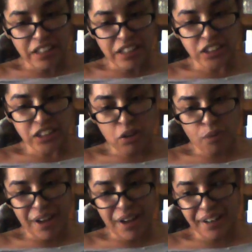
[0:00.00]
So
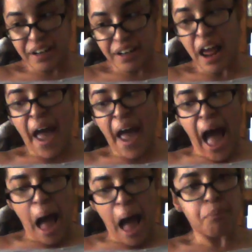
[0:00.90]
when
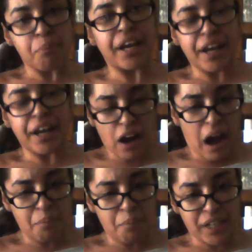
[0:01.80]
I'm pinning
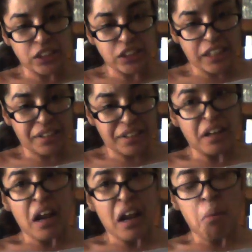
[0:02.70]
garments and
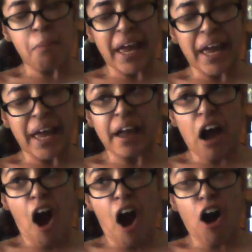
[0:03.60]
making
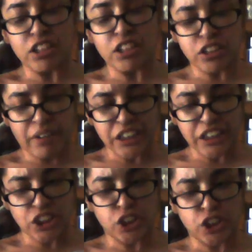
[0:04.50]

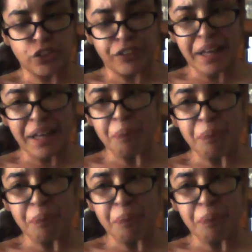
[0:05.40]
alterations to them,